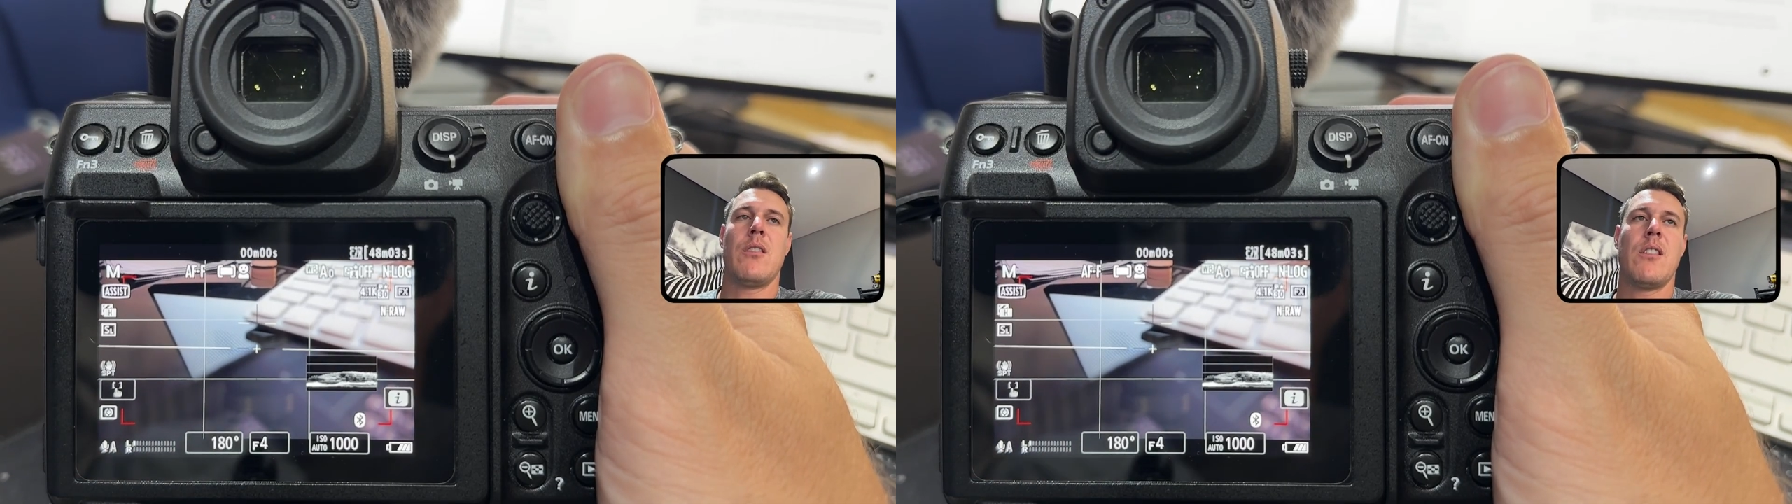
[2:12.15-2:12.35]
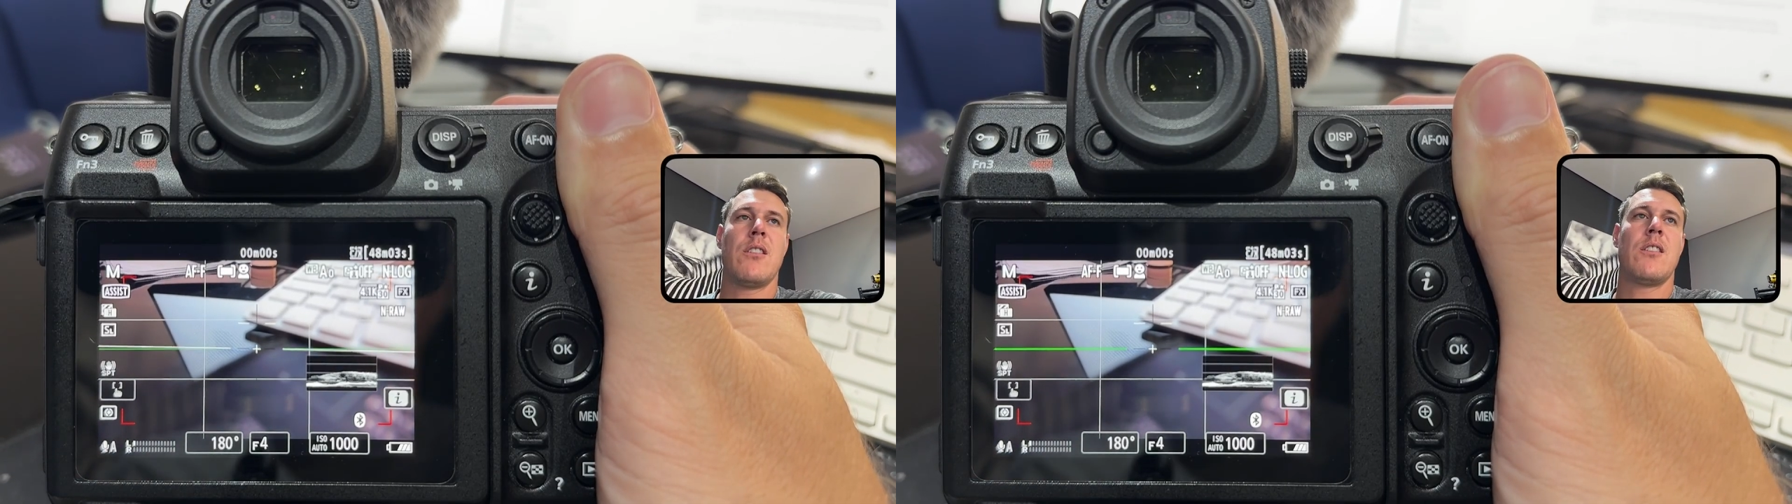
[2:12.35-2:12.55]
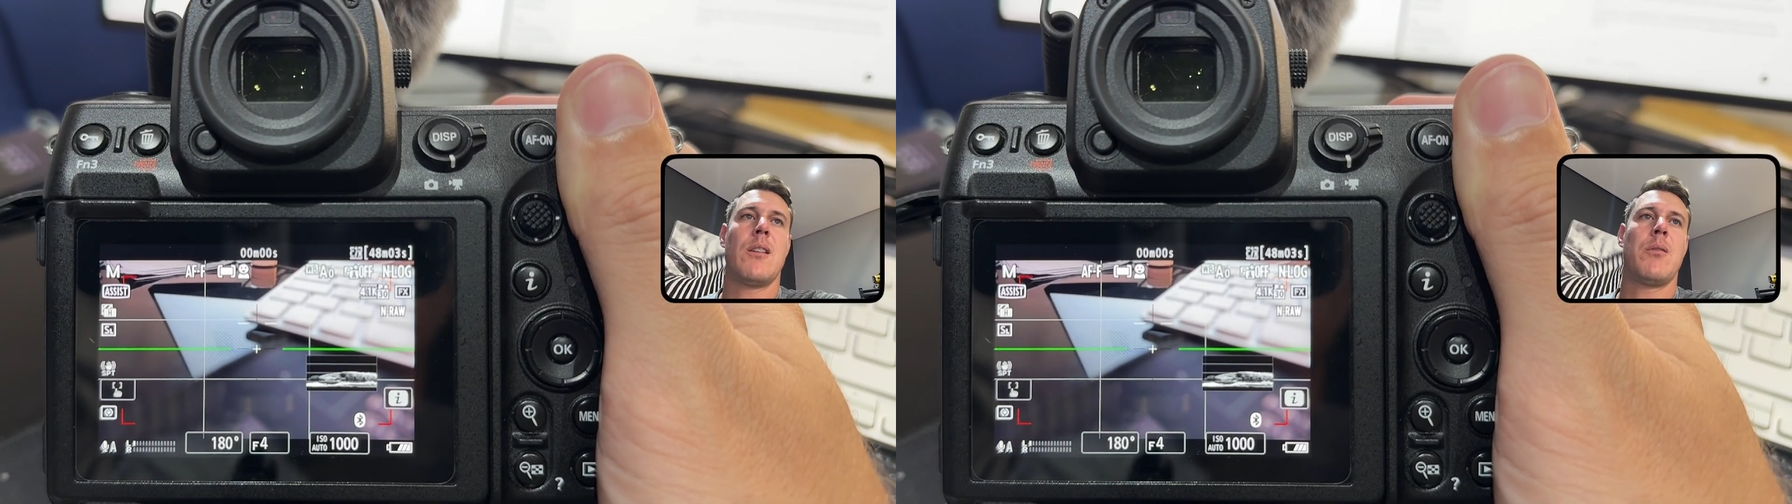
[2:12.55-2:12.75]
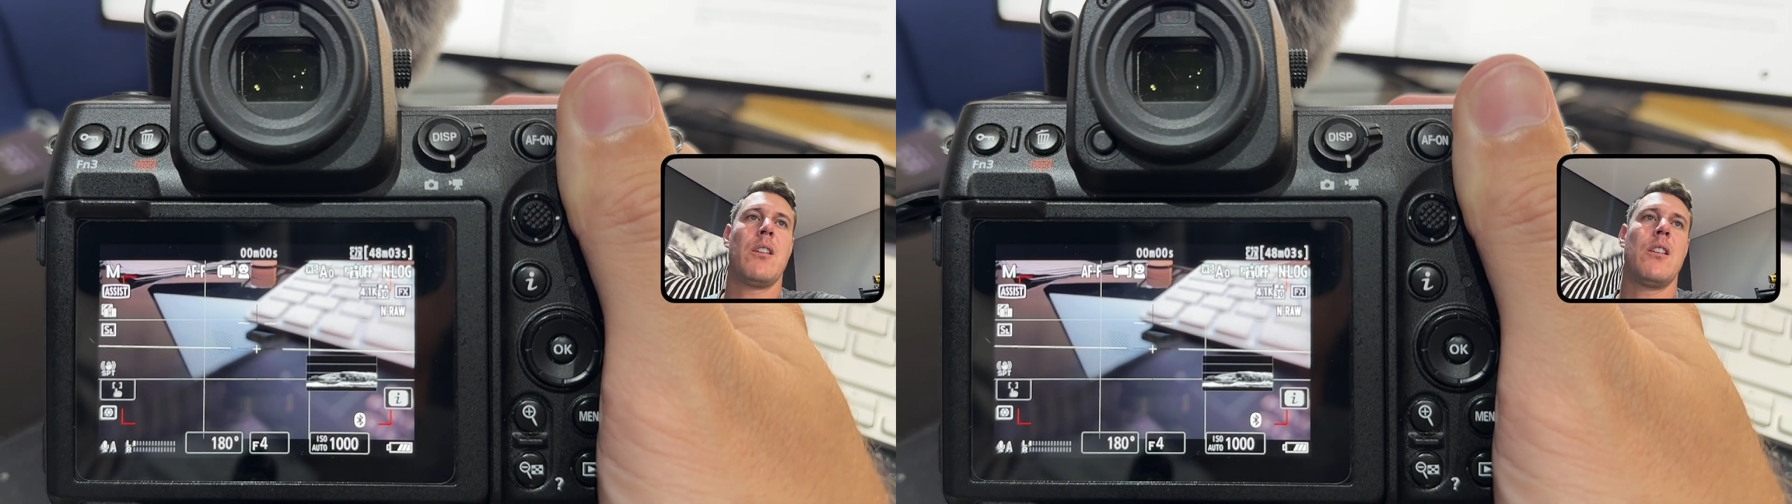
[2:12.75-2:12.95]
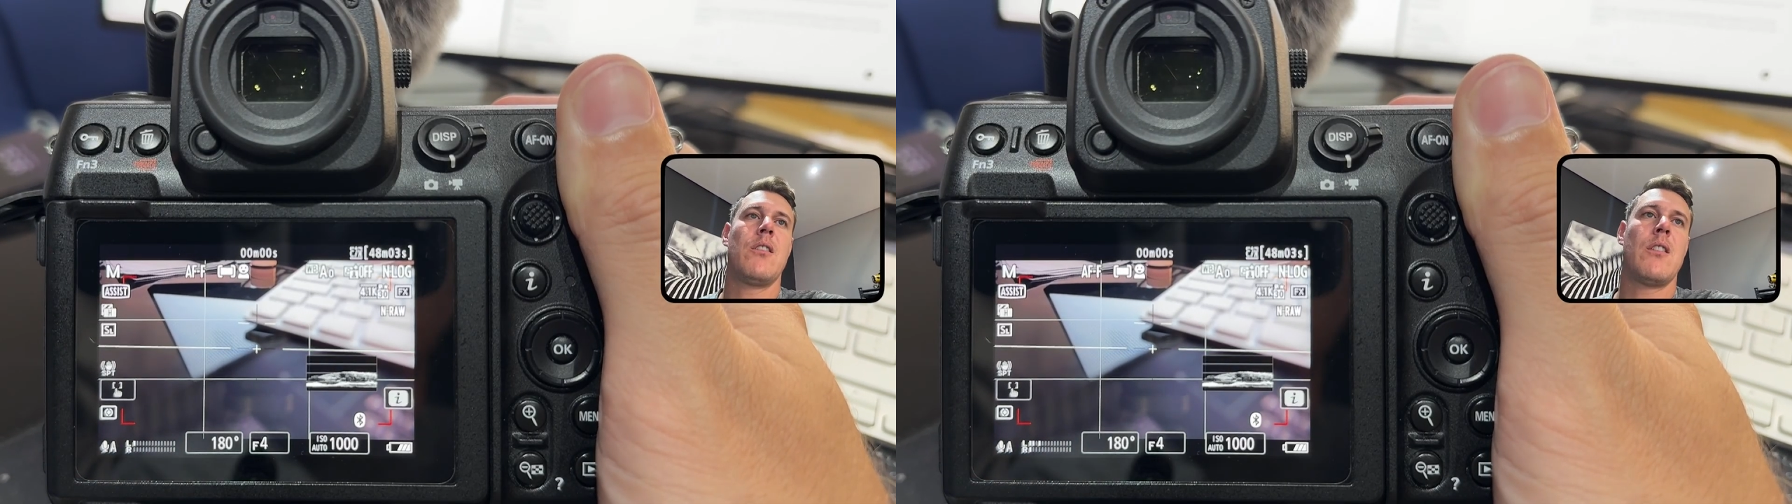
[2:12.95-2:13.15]
this is
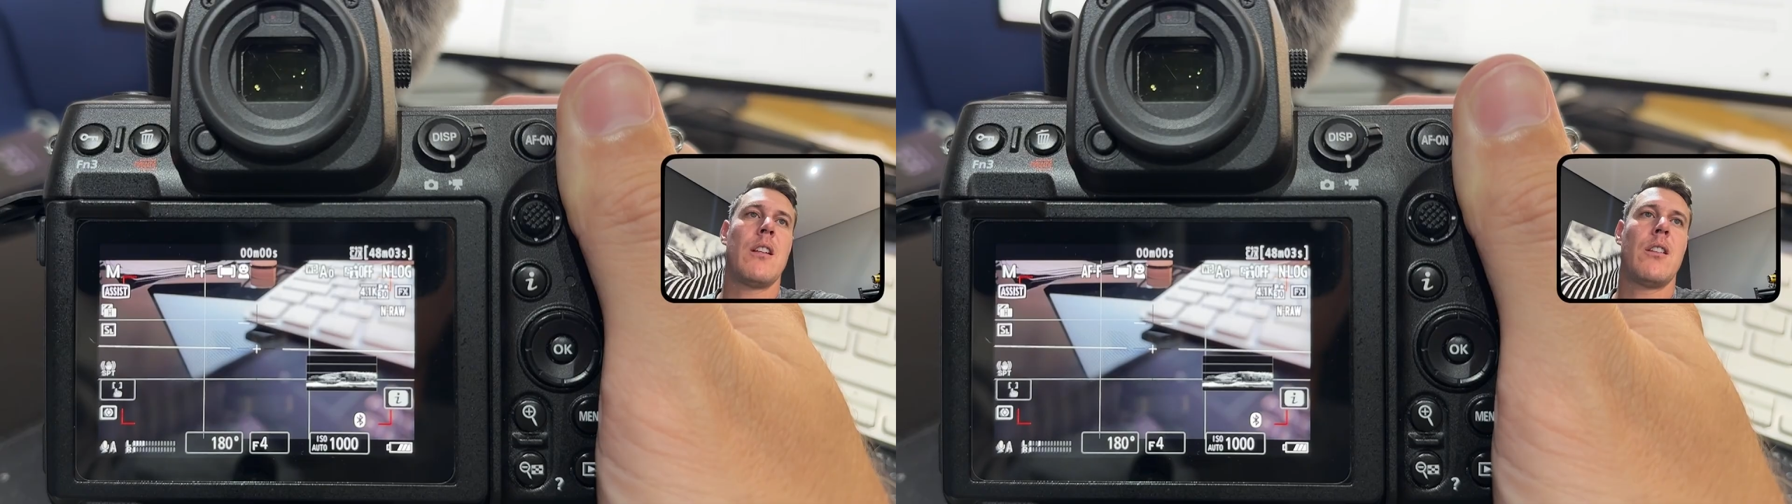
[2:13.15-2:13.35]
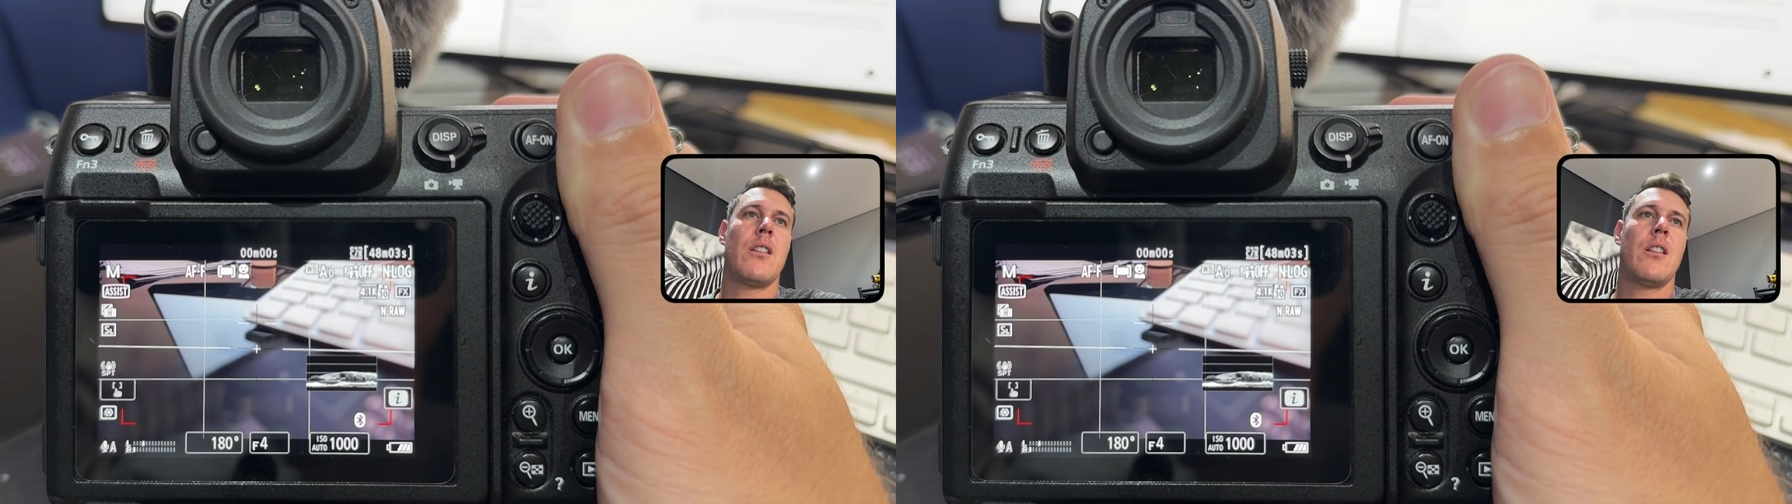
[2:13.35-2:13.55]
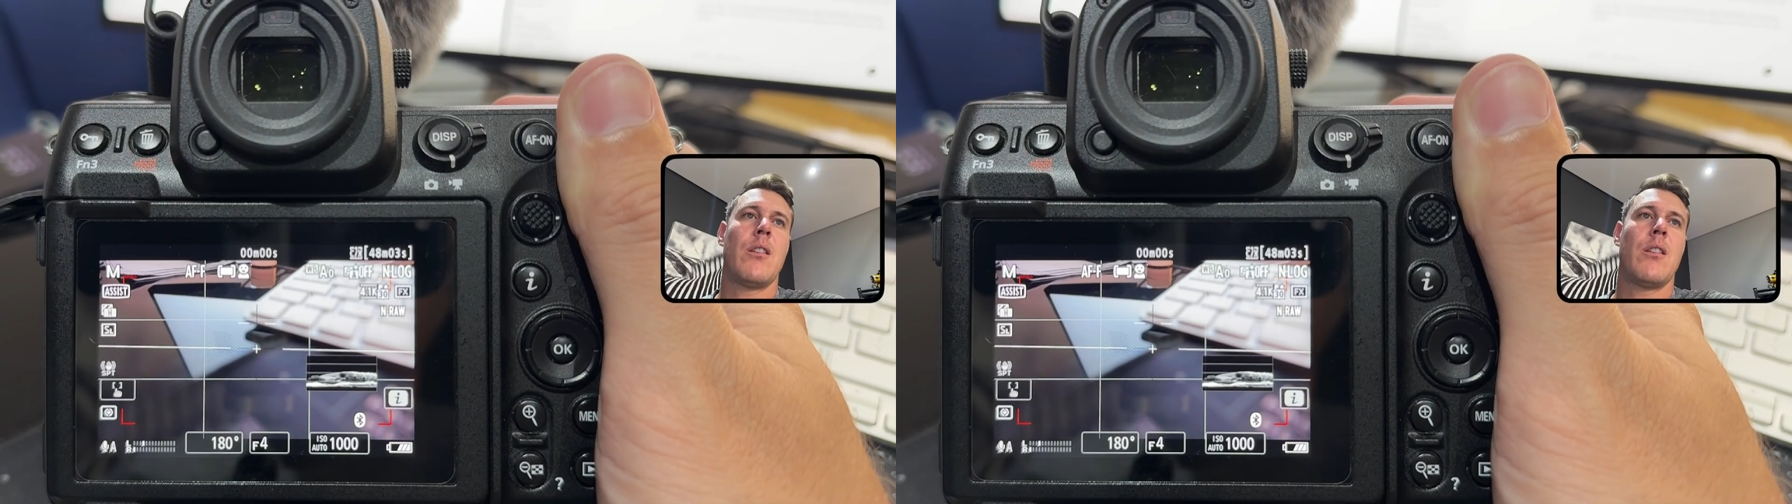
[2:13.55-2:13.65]
something new that